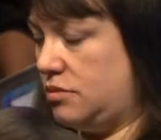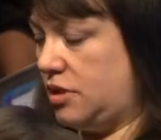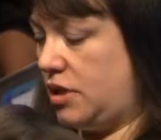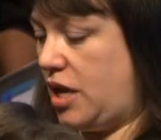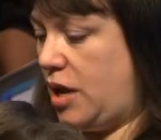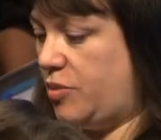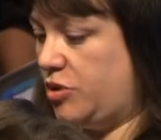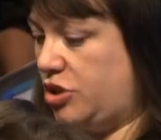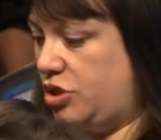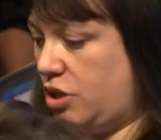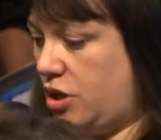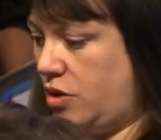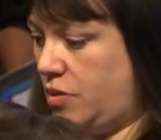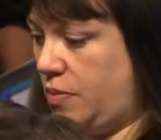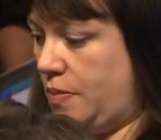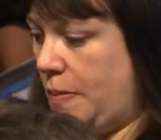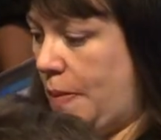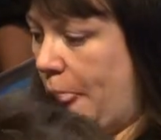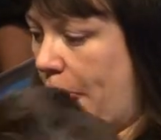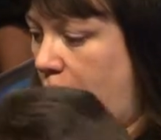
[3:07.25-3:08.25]
cable
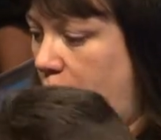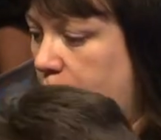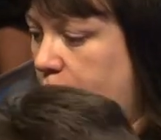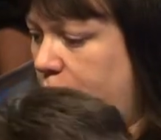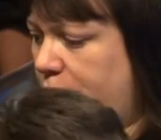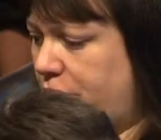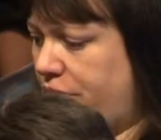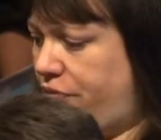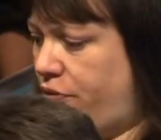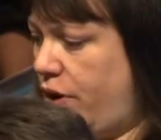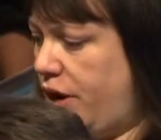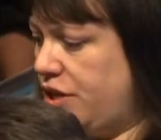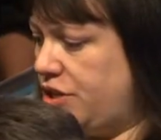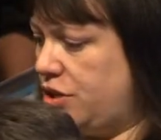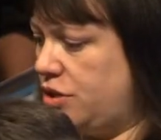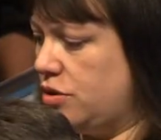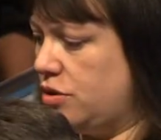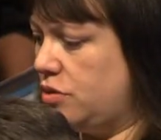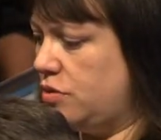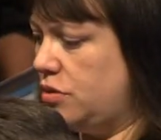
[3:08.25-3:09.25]
show. But before I
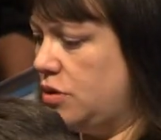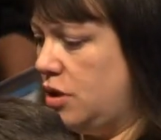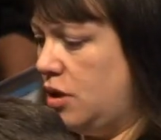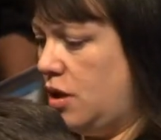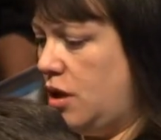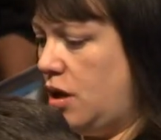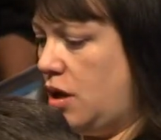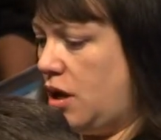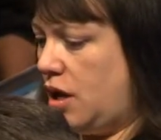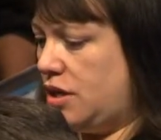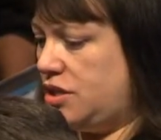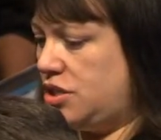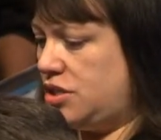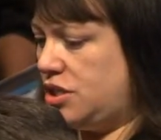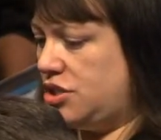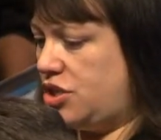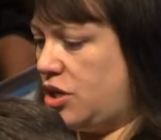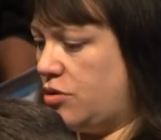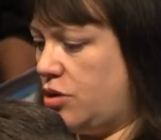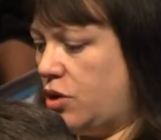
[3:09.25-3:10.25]
do, just
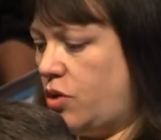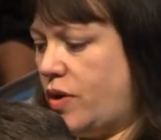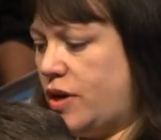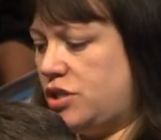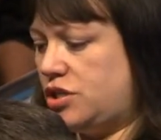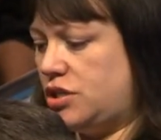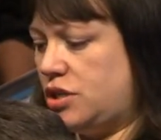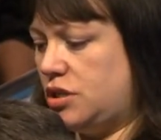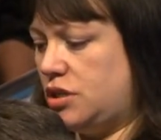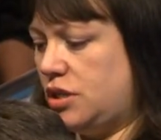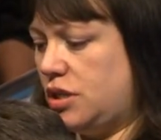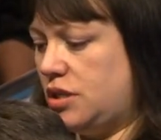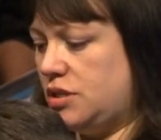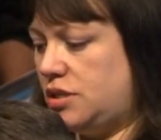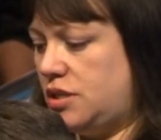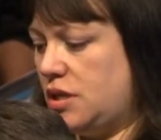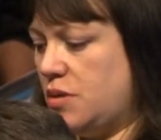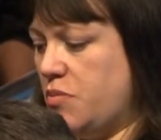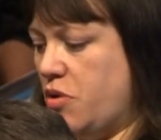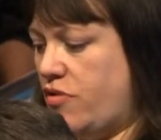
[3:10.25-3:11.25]
a general question.
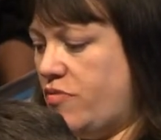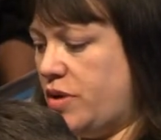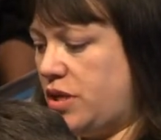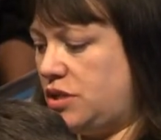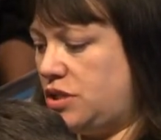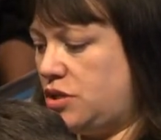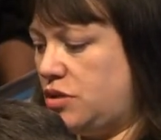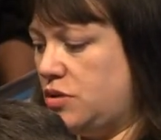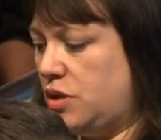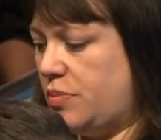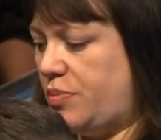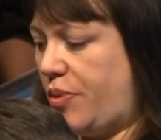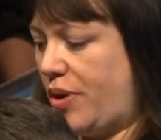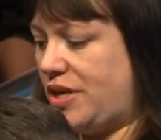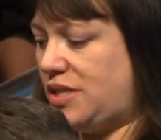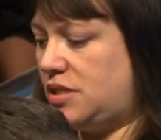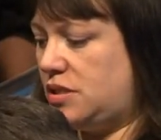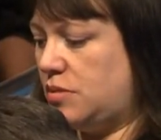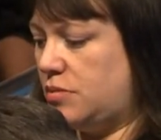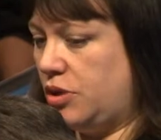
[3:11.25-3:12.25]
Is the movement to
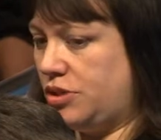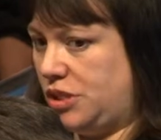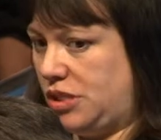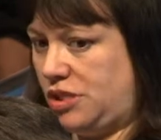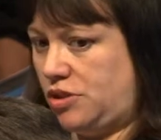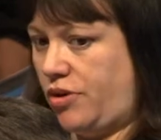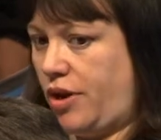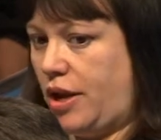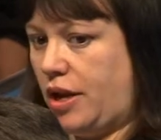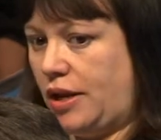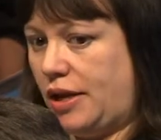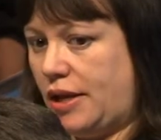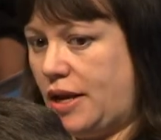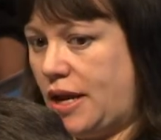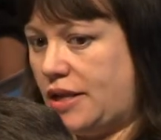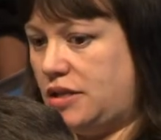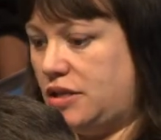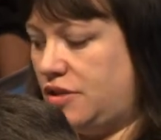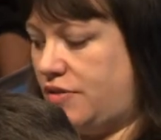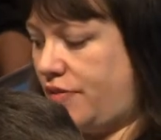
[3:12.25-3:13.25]
embrace multi-screen and
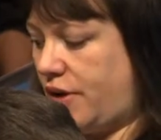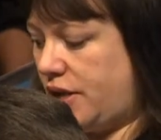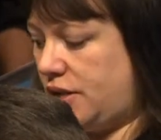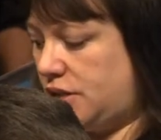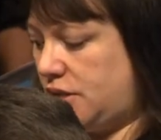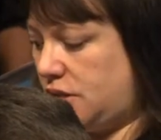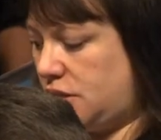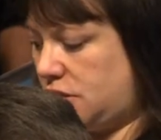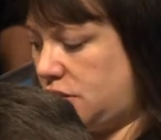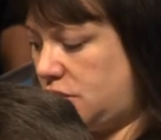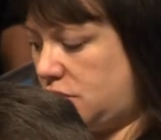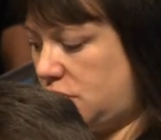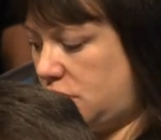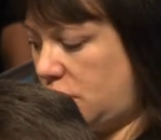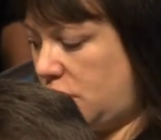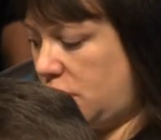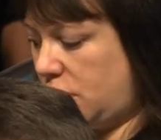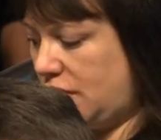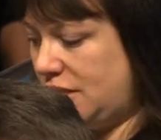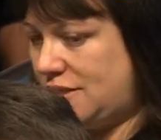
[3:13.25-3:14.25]
connected devices,
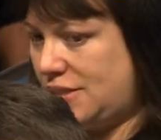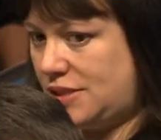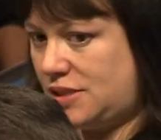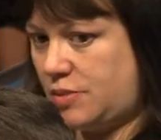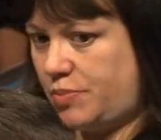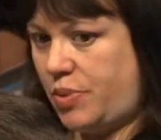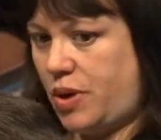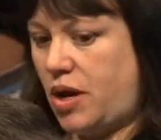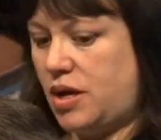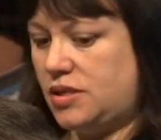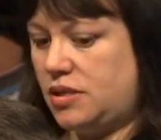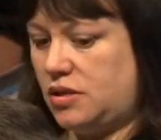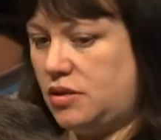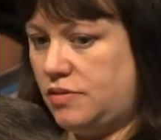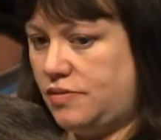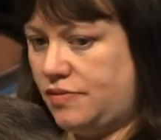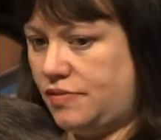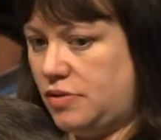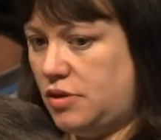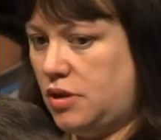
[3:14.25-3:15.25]
is this a
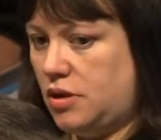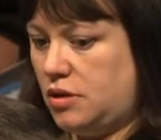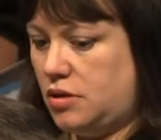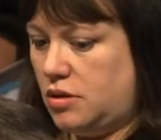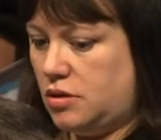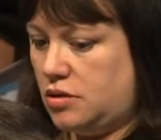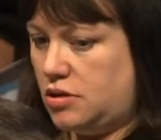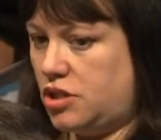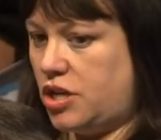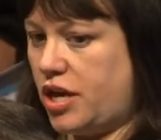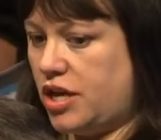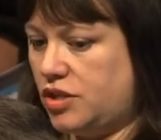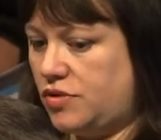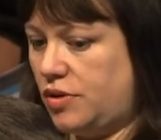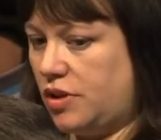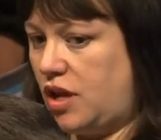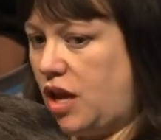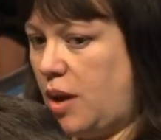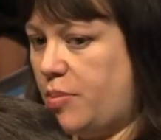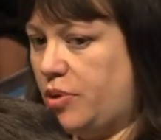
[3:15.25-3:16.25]
positive change
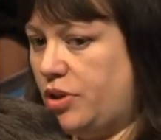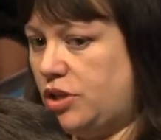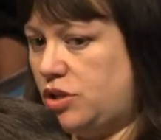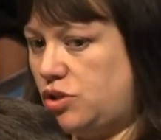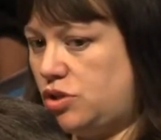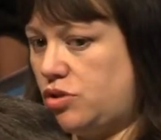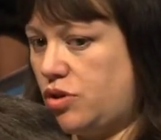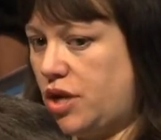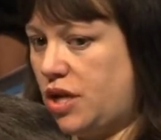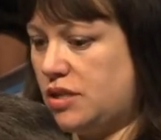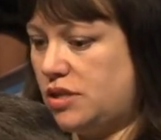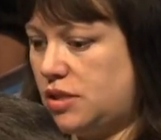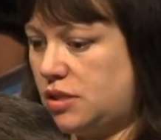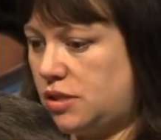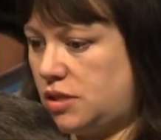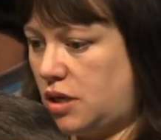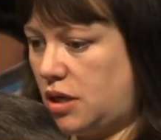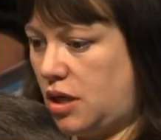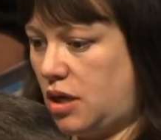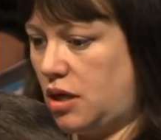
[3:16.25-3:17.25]
for the cable industry? Is
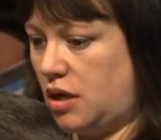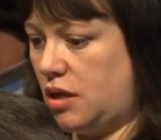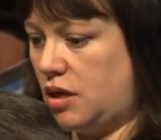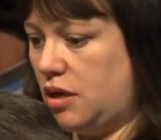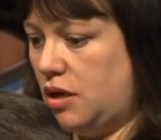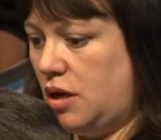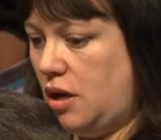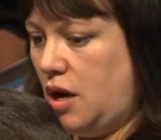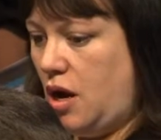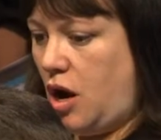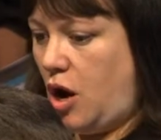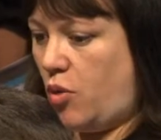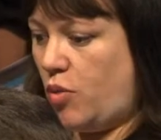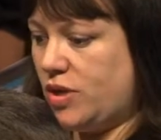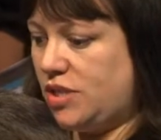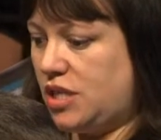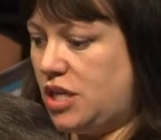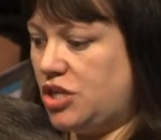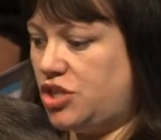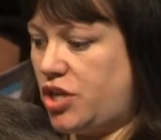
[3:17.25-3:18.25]
this a
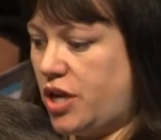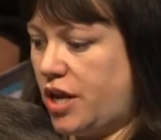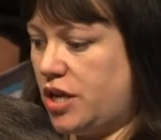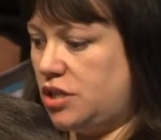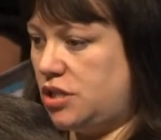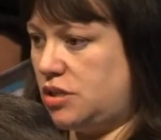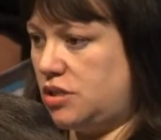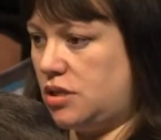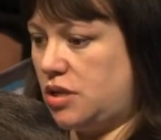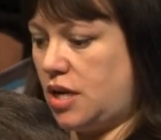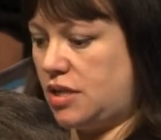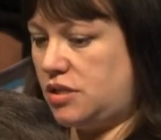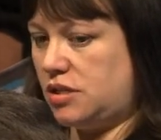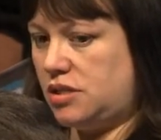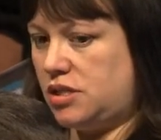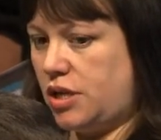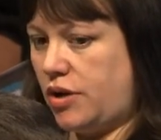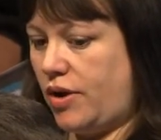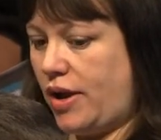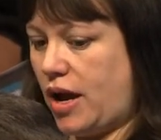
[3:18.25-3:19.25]
risky change? Is it
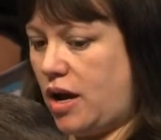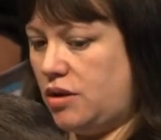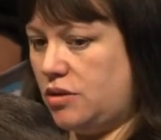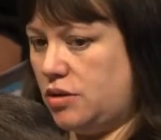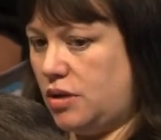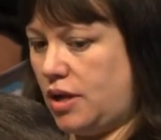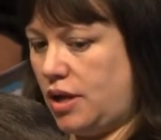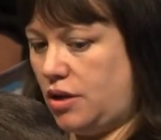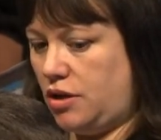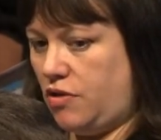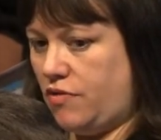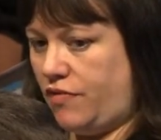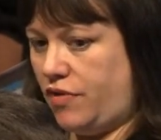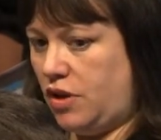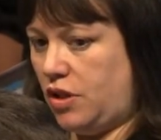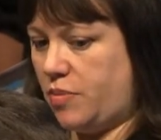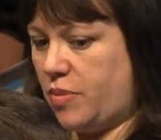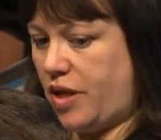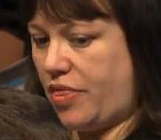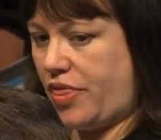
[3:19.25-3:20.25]
necessary? How do you
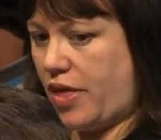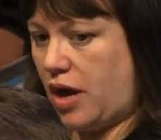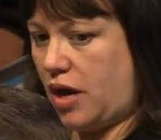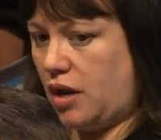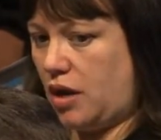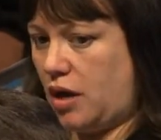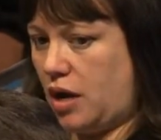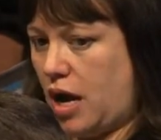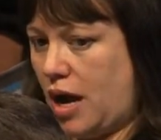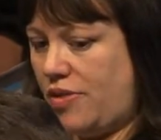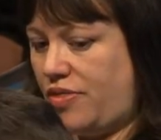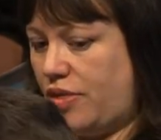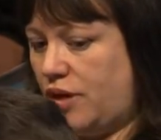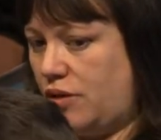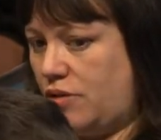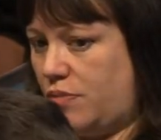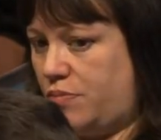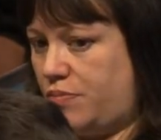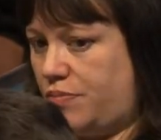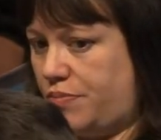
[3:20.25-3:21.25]
feel about that? I
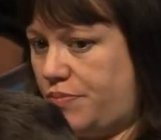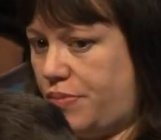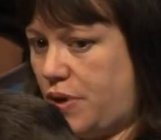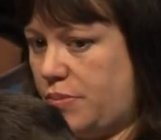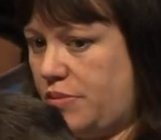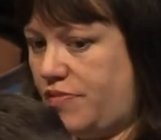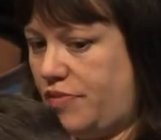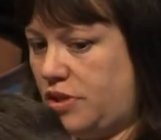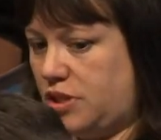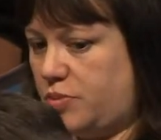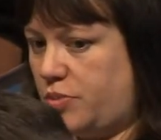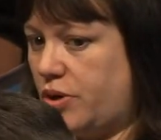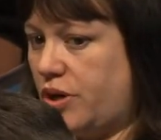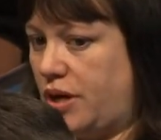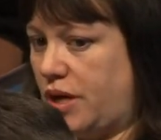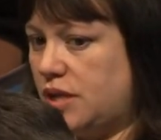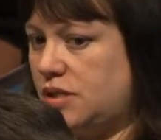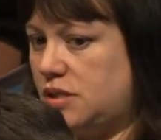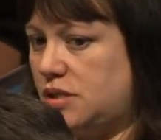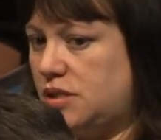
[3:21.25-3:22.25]
think you probably feel it's
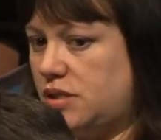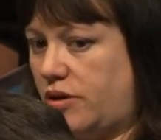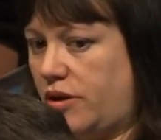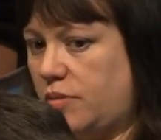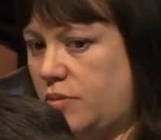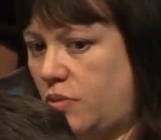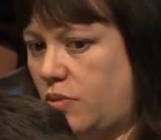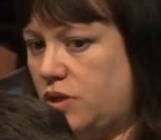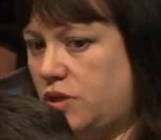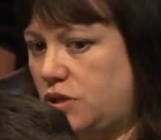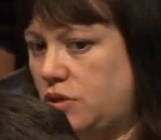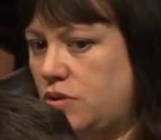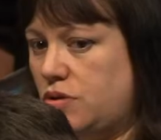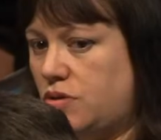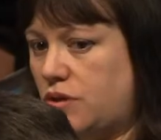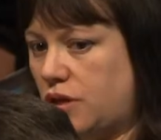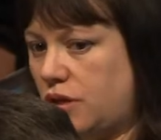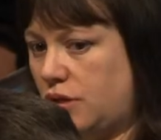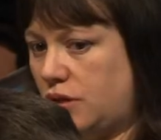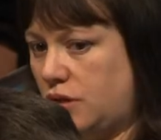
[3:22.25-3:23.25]
pretty necessary, but what do you
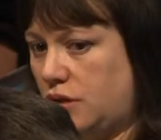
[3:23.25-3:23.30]
think?